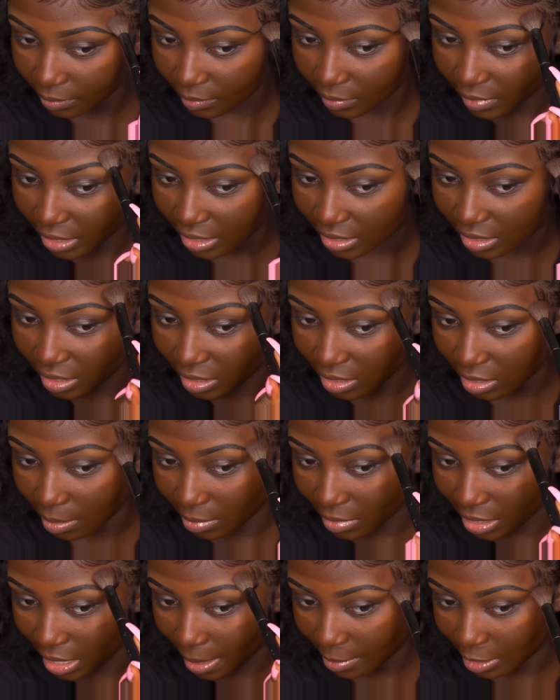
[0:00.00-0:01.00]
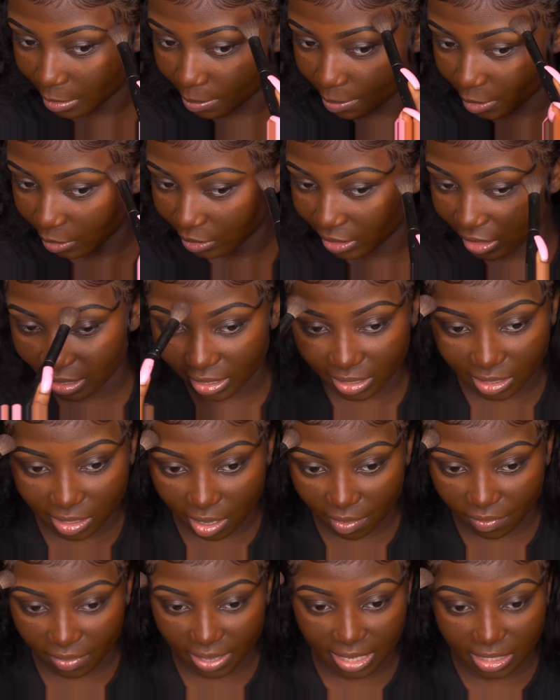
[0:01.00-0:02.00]
Listen, sometimes building
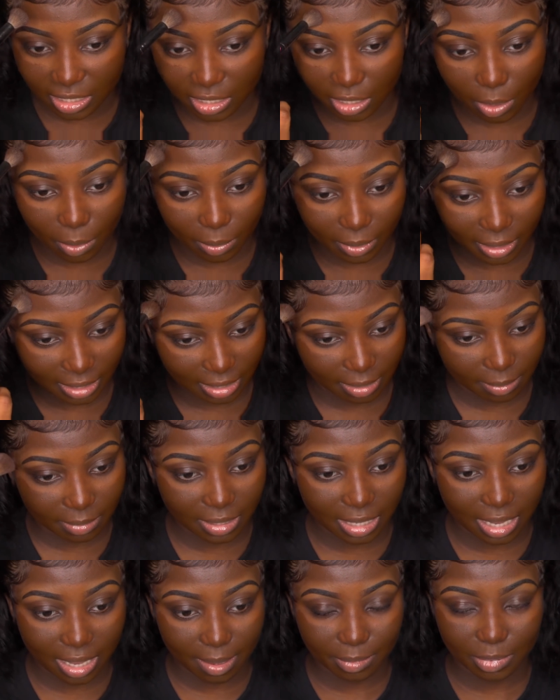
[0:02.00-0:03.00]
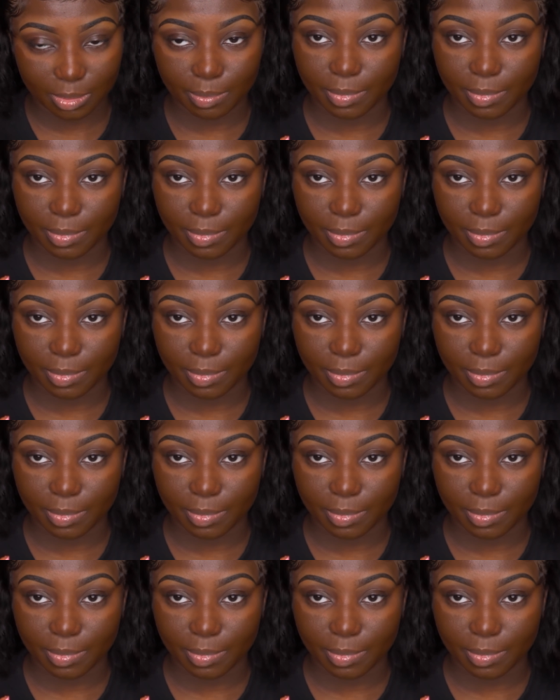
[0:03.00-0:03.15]
yourself gets lonely sometimes,